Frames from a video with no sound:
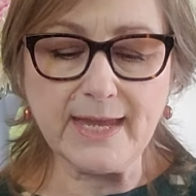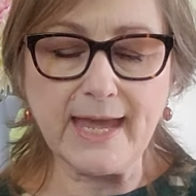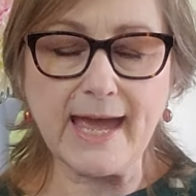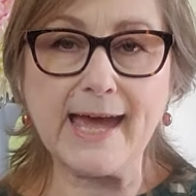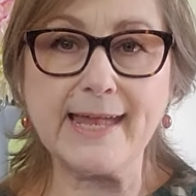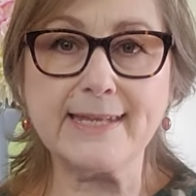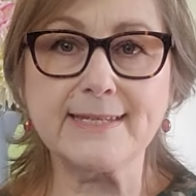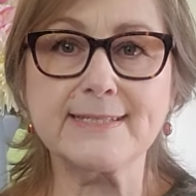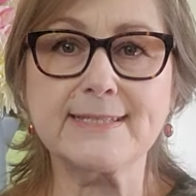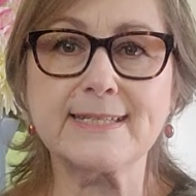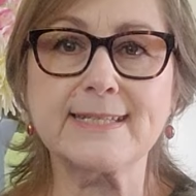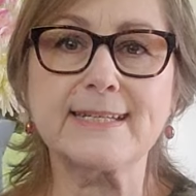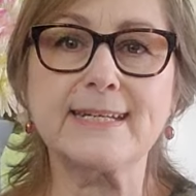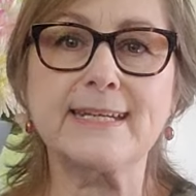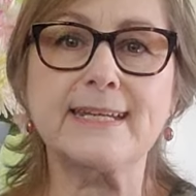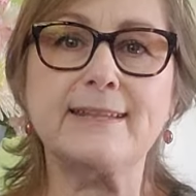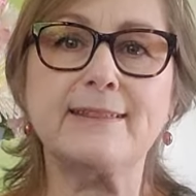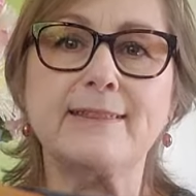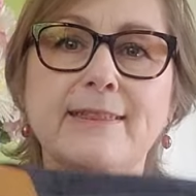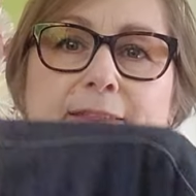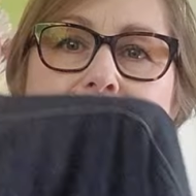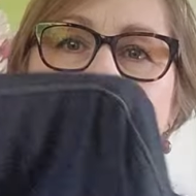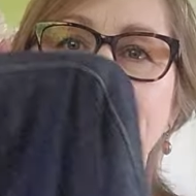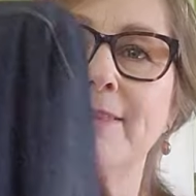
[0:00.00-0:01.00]

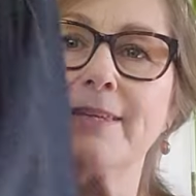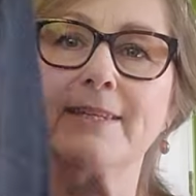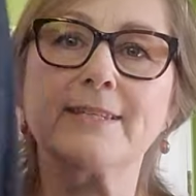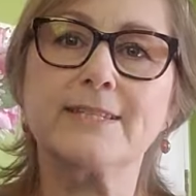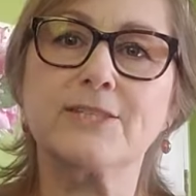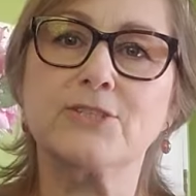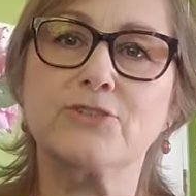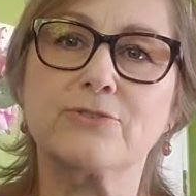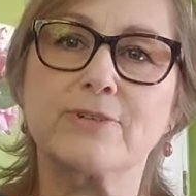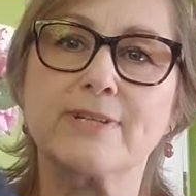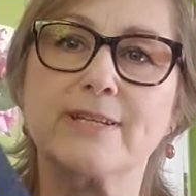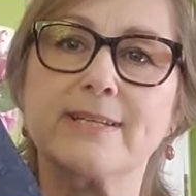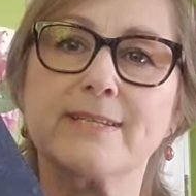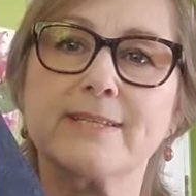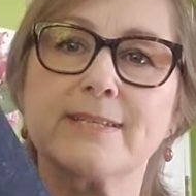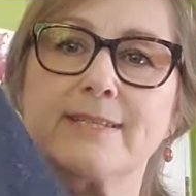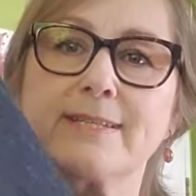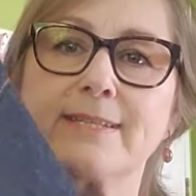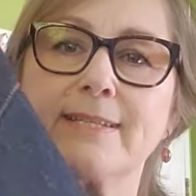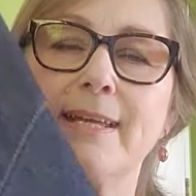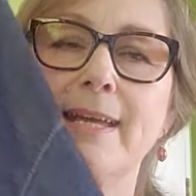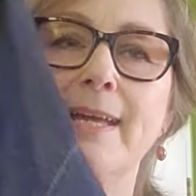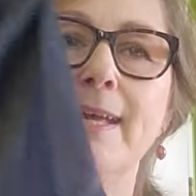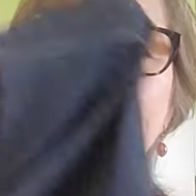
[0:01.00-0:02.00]
underneath this
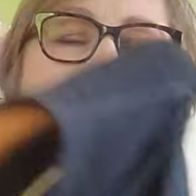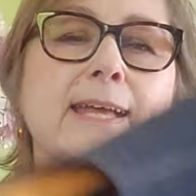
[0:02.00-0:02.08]
dress.